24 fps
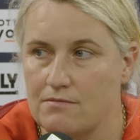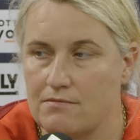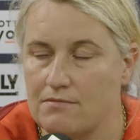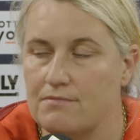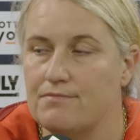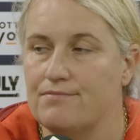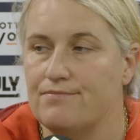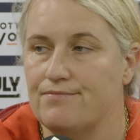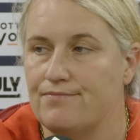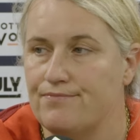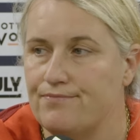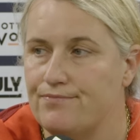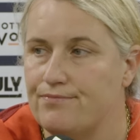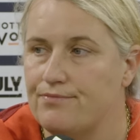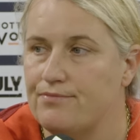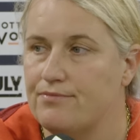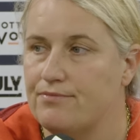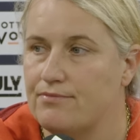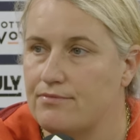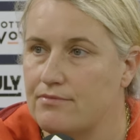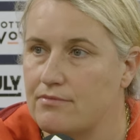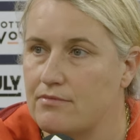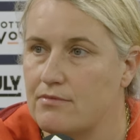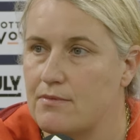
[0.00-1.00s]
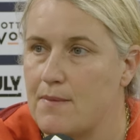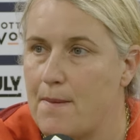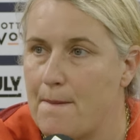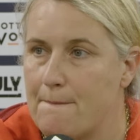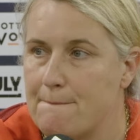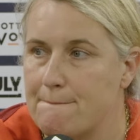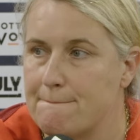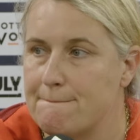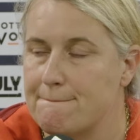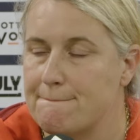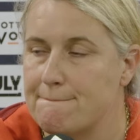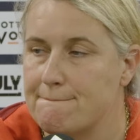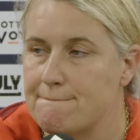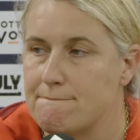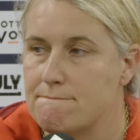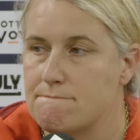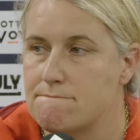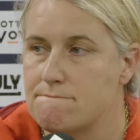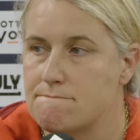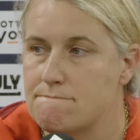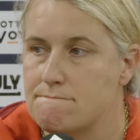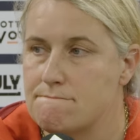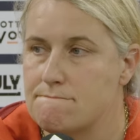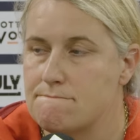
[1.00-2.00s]
Tannenwald of the Philadelphia
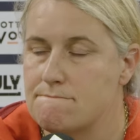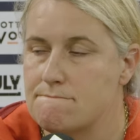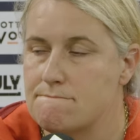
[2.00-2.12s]
Inquirer.